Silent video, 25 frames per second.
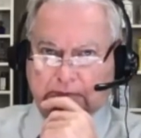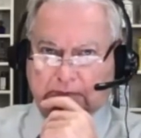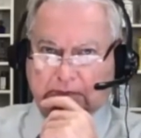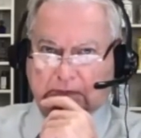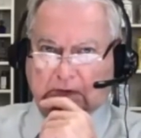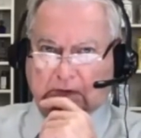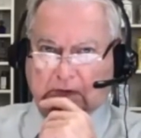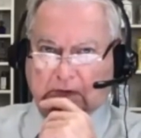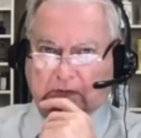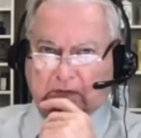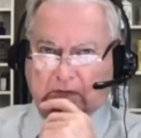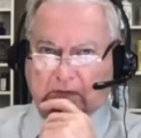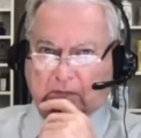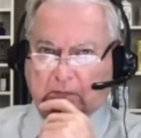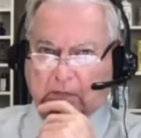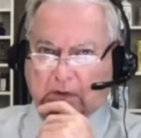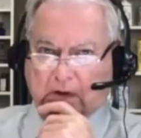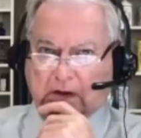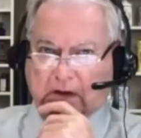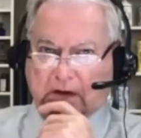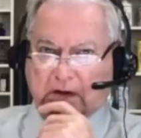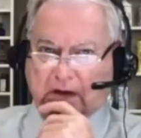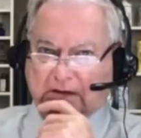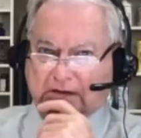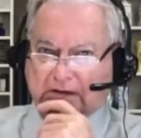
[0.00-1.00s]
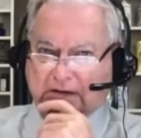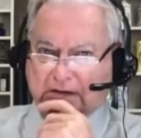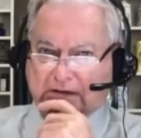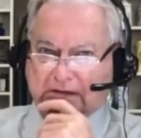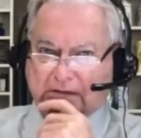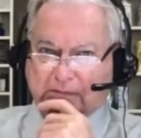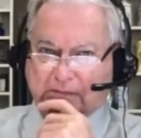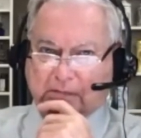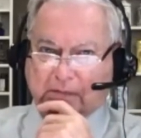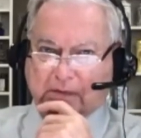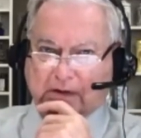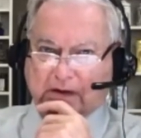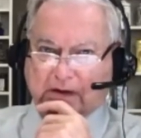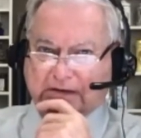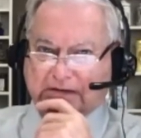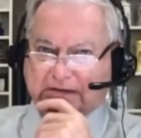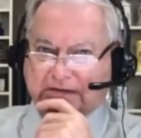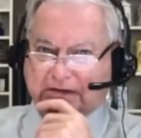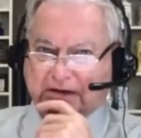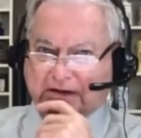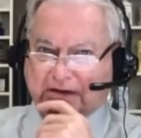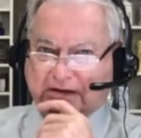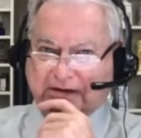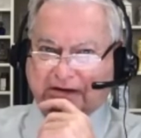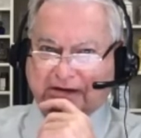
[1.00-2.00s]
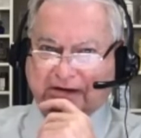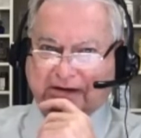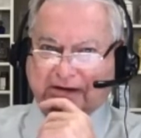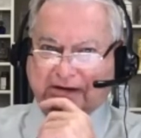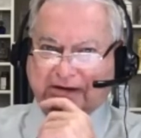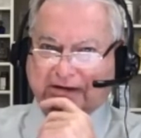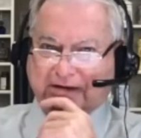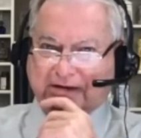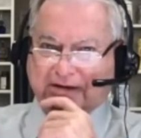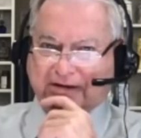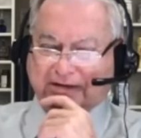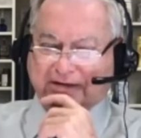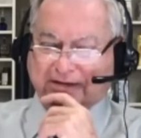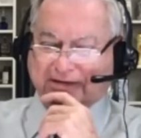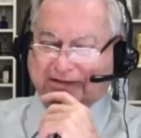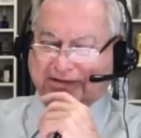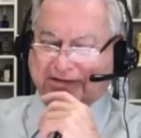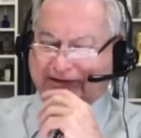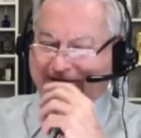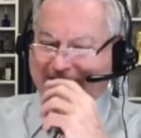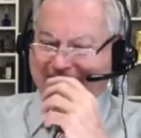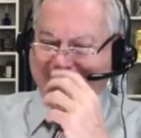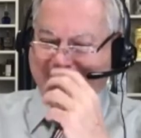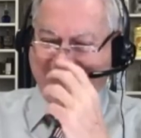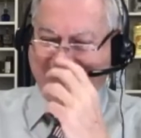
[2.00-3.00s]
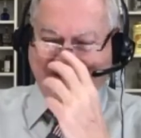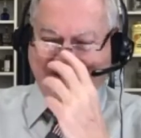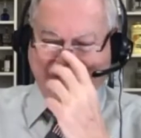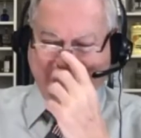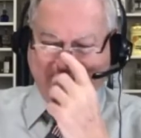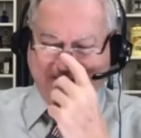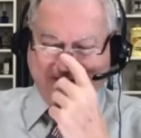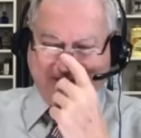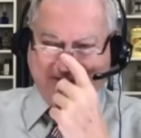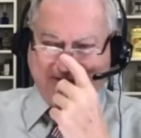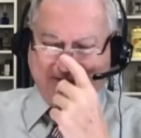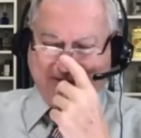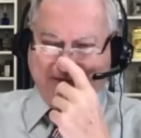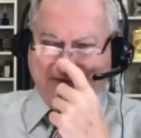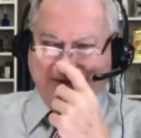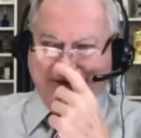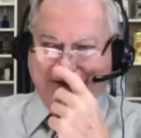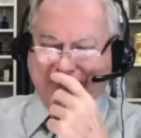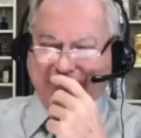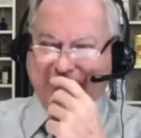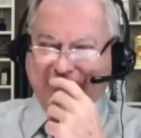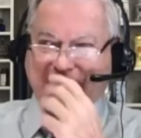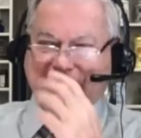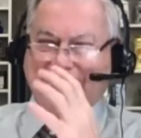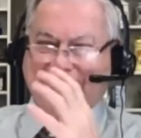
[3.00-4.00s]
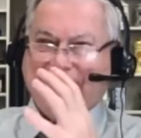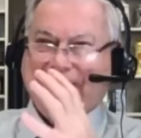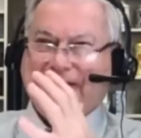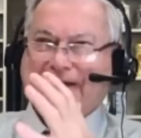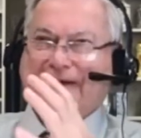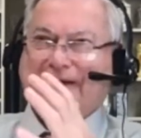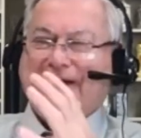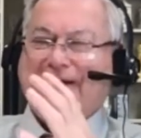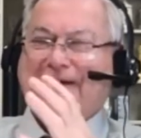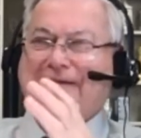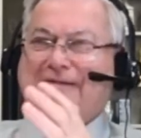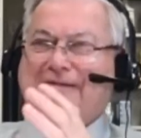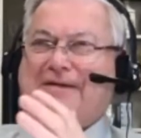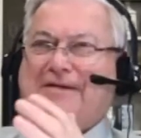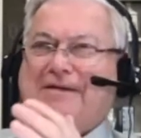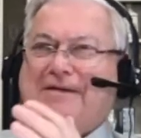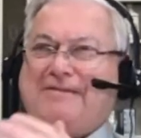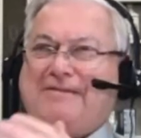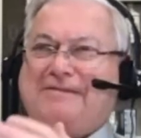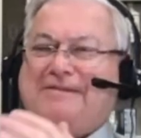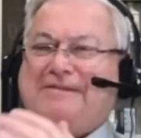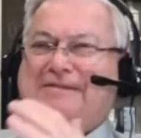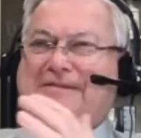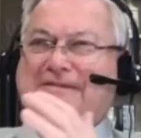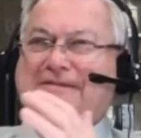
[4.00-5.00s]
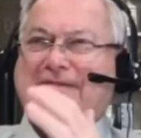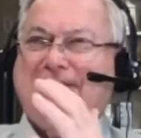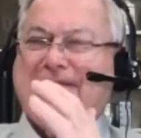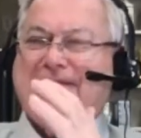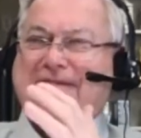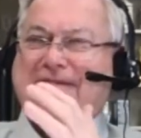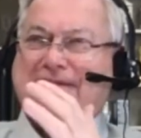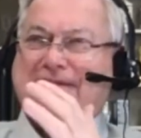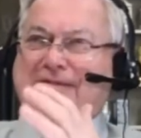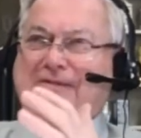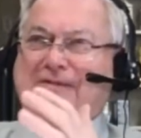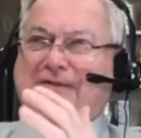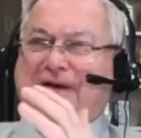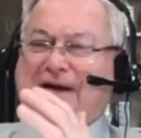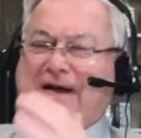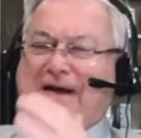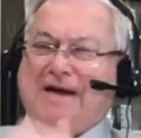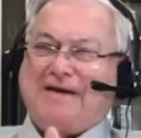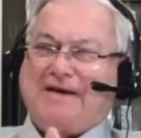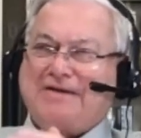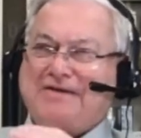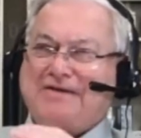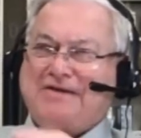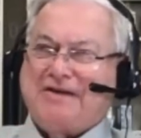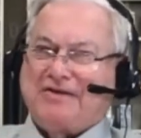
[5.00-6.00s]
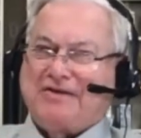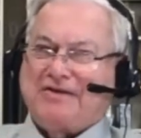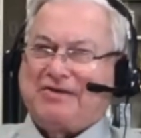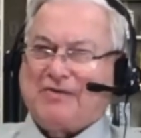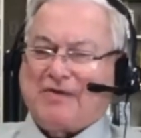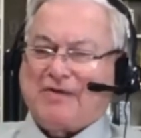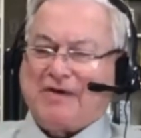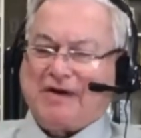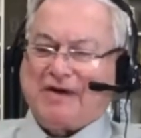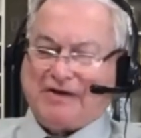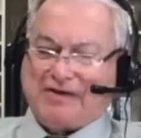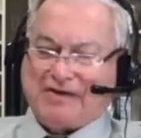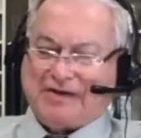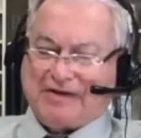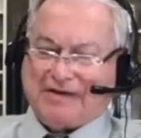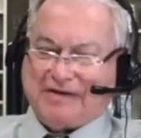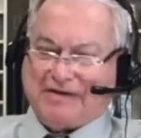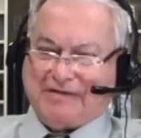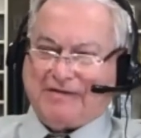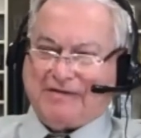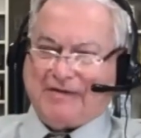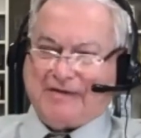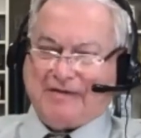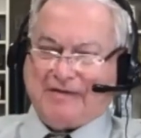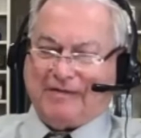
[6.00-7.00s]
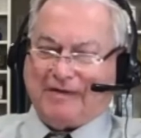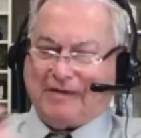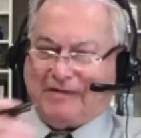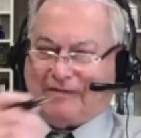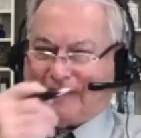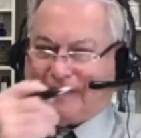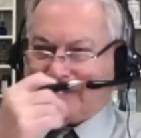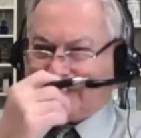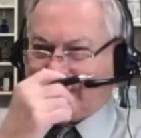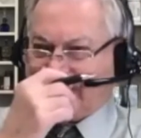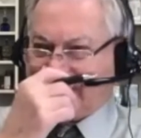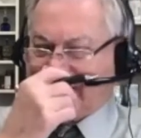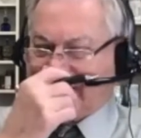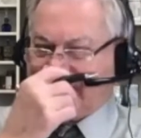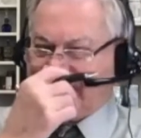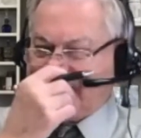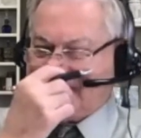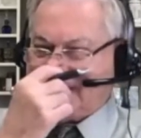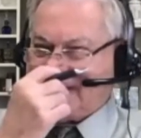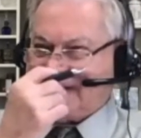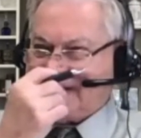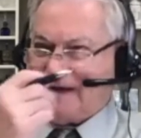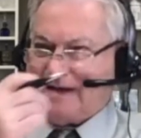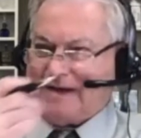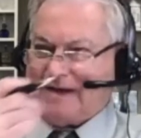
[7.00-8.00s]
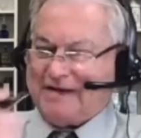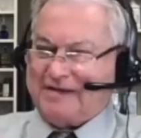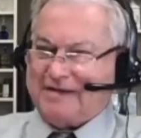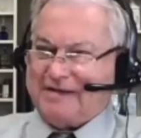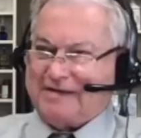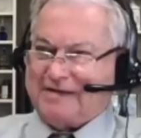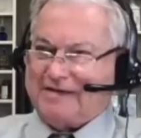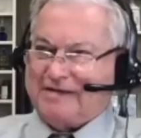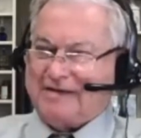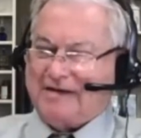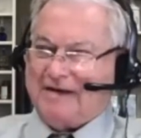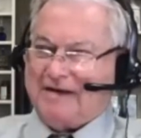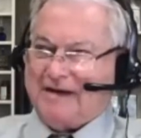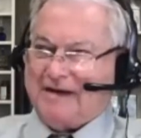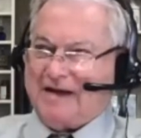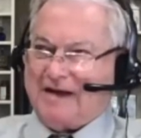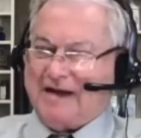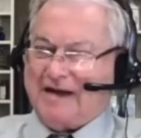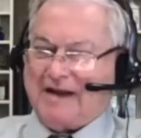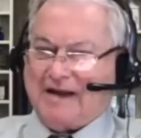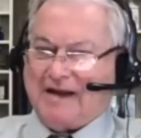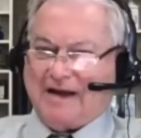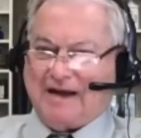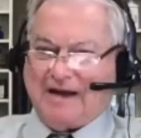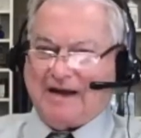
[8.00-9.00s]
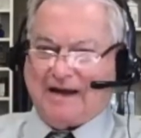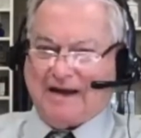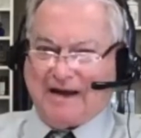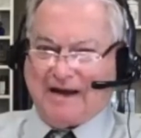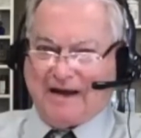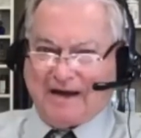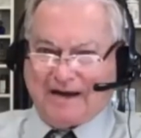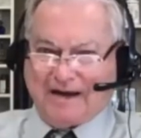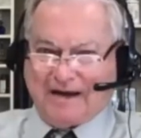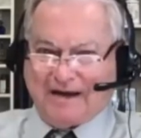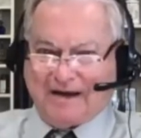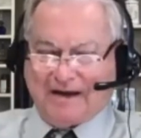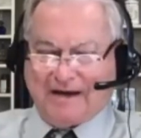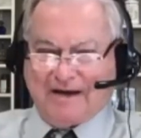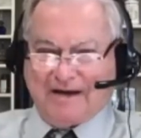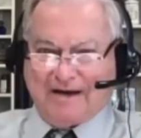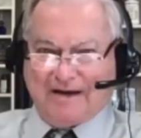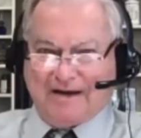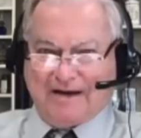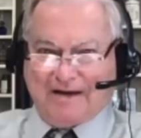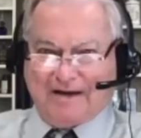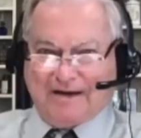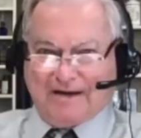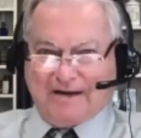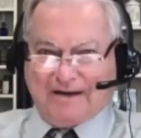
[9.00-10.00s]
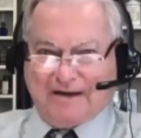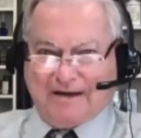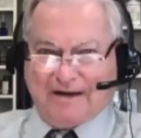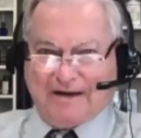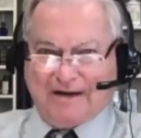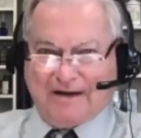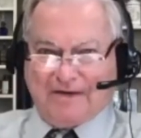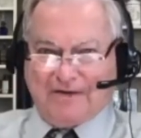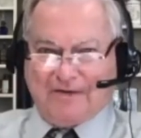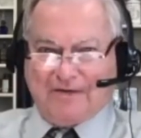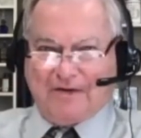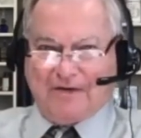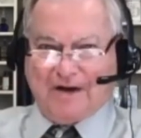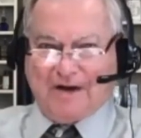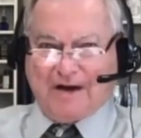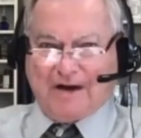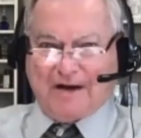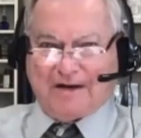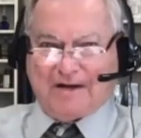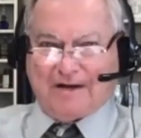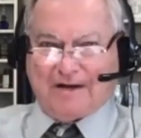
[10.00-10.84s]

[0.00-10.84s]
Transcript: It's just amazing. Of all things, we had a situation in one of our properties, and I just thought, how the heck can you not